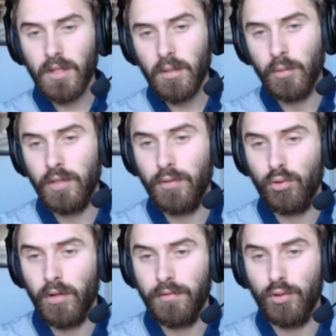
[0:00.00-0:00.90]
But if you
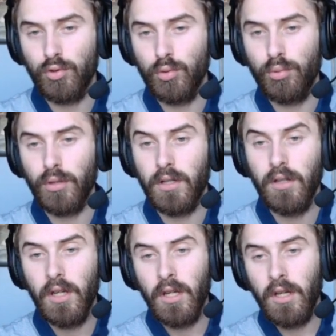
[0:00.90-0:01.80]
drive the Supra,
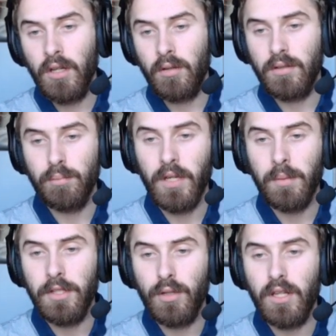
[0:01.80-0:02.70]

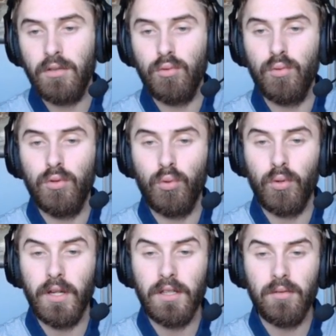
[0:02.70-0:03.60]
maybe you can do
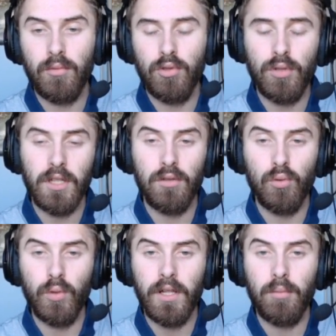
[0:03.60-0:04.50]
great. You can do
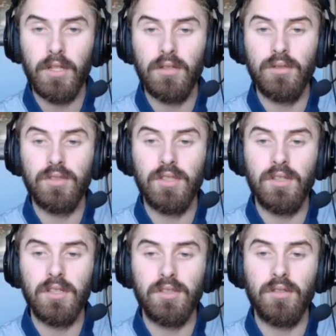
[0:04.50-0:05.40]
well because it
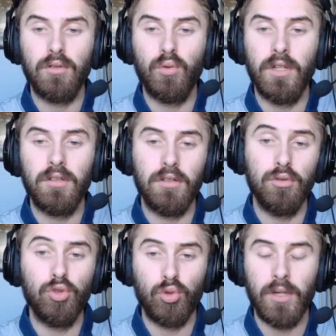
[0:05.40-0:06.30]
has quite a
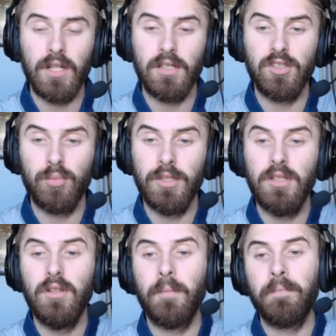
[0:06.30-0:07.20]
good straight line
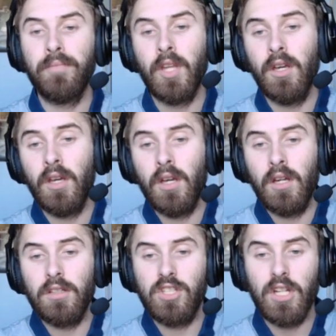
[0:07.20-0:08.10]
speed.
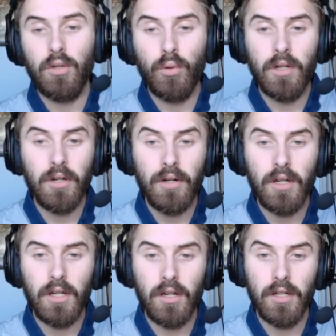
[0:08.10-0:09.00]
Jaguar
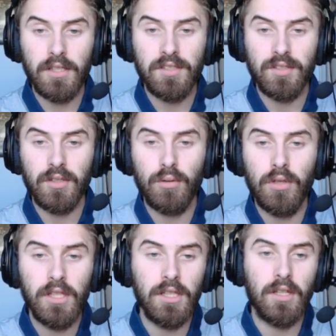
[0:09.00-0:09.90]
is
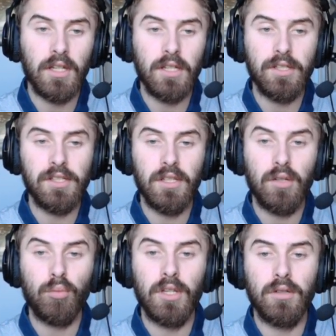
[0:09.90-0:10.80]
only in A
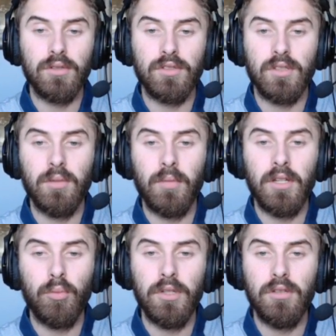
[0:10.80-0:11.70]
tier because, in my
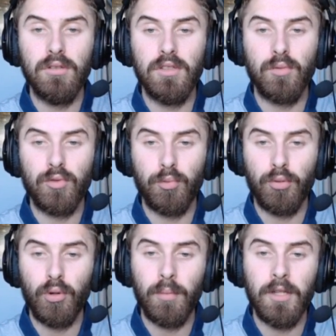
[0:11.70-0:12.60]
opinion, it's
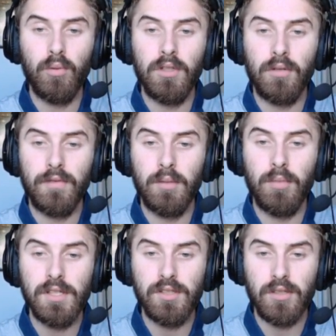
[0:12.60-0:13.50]
probably one of the
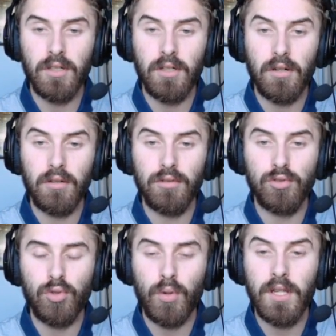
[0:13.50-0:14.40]
best car on
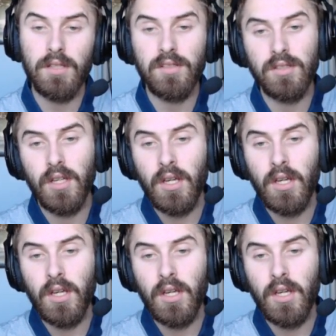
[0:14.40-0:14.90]
straights.